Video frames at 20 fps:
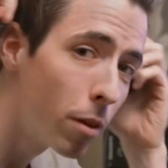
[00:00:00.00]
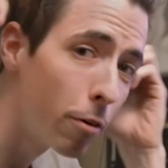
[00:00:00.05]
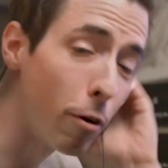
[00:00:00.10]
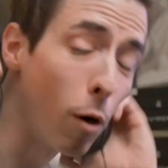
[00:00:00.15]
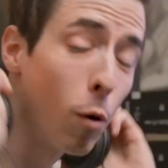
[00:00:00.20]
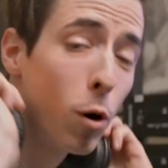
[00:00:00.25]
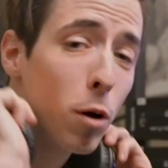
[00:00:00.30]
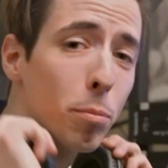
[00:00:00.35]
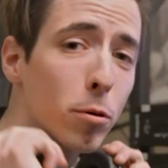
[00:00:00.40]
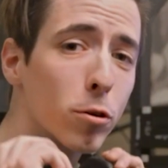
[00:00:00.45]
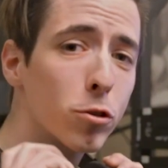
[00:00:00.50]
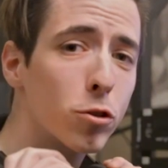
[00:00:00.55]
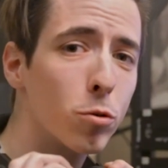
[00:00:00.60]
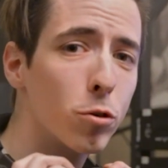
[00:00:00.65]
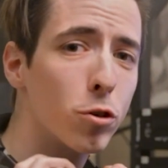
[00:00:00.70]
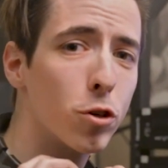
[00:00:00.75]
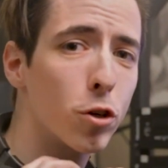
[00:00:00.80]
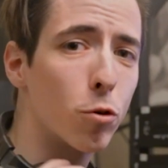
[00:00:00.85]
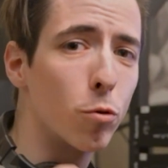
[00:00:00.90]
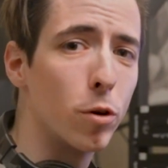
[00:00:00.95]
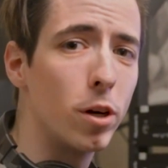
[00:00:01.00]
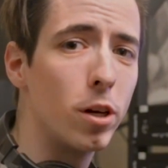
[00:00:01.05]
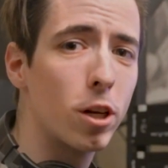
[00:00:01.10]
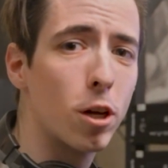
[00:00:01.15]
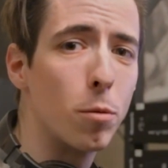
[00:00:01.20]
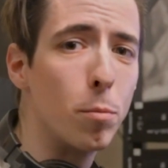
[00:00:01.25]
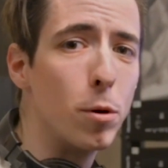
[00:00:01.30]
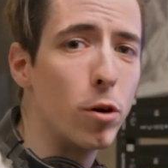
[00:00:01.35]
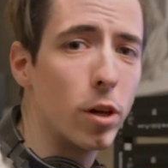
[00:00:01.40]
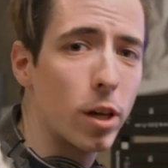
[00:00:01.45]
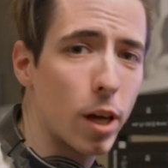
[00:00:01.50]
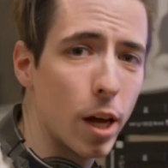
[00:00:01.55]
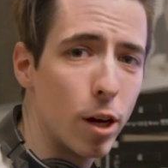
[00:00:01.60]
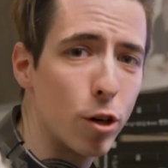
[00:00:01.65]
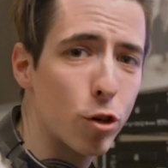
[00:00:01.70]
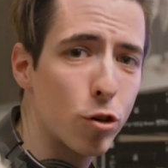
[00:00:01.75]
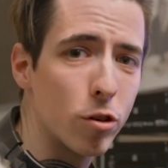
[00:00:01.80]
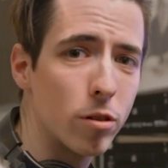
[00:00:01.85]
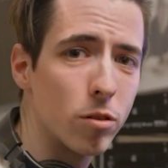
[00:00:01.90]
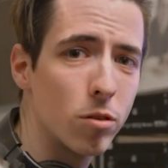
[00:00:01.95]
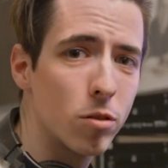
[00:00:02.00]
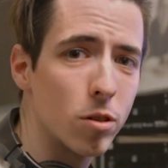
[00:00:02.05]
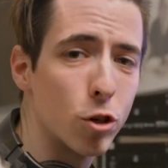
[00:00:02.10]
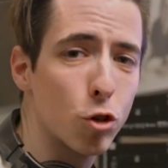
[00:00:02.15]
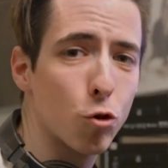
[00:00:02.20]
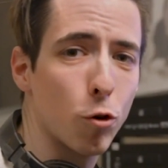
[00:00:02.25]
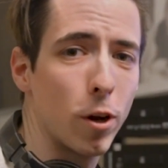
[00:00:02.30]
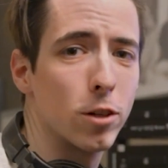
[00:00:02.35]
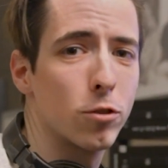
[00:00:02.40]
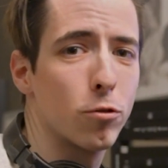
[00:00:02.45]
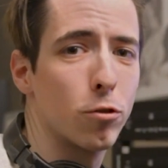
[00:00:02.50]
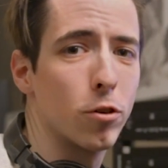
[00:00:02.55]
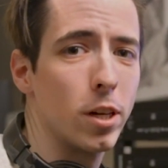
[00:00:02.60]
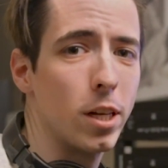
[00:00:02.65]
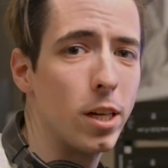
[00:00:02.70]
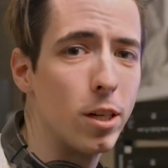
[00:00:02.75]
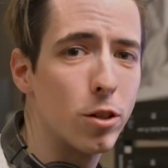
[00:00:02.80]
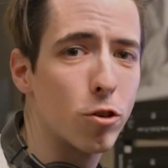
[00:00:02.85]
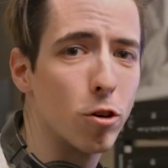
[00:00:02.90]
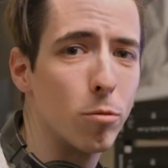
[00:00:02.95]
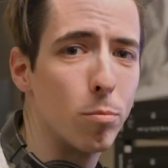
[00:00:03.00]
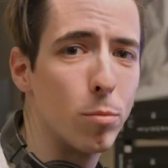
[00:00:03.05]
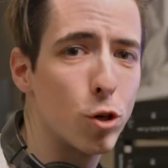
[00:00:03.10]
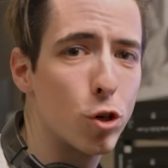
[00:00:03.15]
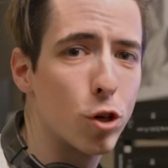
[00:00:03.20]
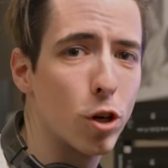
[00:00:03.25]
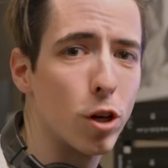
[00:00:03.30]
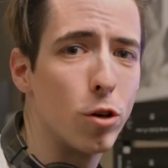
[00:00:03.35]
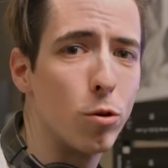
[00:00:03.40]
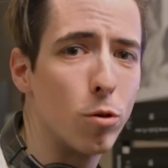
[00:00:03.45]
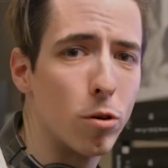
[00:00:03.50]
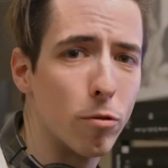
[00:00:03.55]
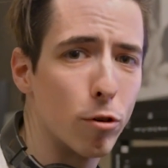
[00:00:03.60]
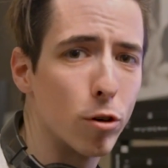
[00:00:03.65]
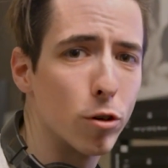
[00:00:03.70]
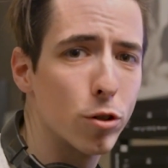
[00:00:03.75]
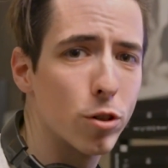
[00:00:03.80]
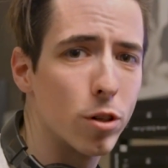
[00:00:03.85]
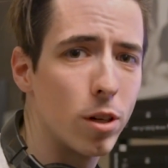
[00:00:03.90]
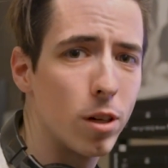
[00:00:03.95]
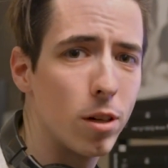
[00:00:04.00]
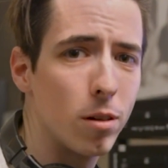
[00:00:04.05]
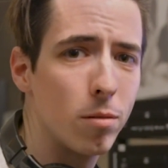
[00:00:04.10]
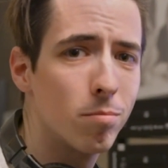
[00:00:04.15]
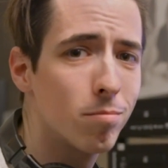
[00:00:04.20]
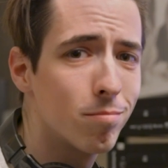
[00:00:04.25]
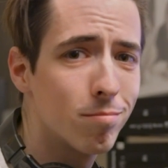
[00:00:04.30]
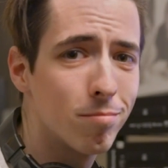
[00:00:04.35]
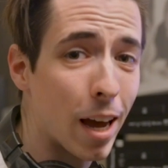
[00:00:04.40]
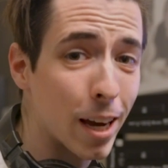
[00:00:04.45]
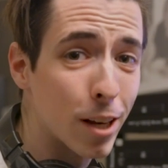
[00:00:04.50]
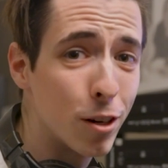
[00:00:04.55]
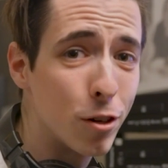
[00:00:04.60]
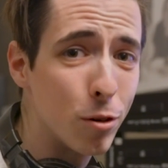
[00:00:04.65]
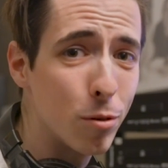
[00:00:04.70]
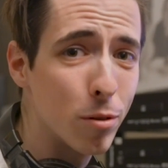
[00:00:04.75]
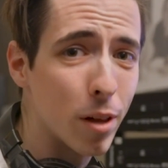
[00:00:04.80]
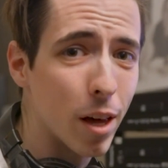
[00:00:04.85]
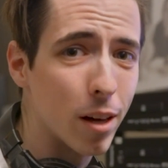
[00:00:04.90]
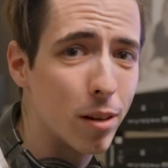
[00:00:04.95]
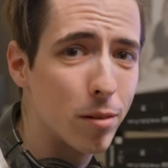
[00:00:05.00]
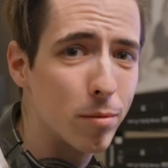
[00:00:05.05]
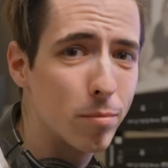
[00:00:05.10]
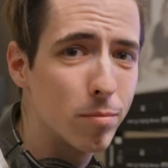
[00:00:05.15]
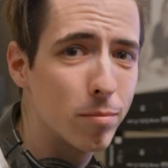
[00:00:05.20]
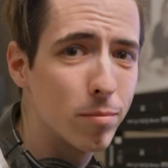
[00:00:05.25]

If I want to pursue a degree in communications and transfer to Eastern Michigan University, I can do that.